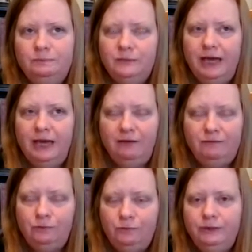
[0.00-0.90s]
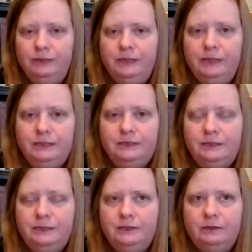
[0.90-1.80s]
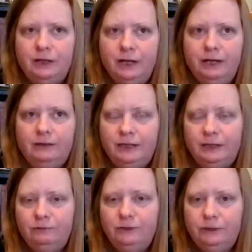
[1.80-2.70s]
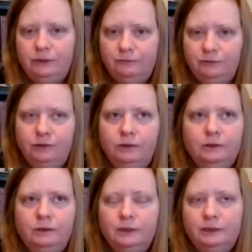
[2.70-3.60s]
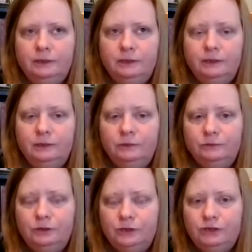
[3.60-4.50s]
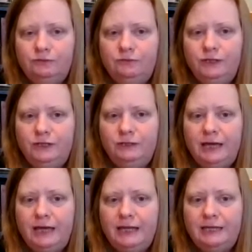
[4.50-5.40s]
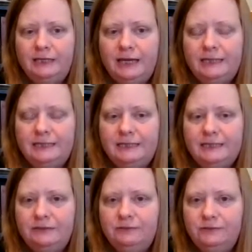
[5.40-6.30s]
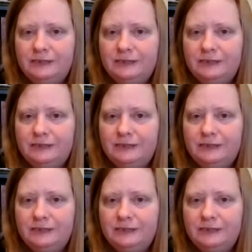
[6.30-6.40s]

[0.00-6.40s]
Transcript: have a really nice dinner, get really full, just feel that sense of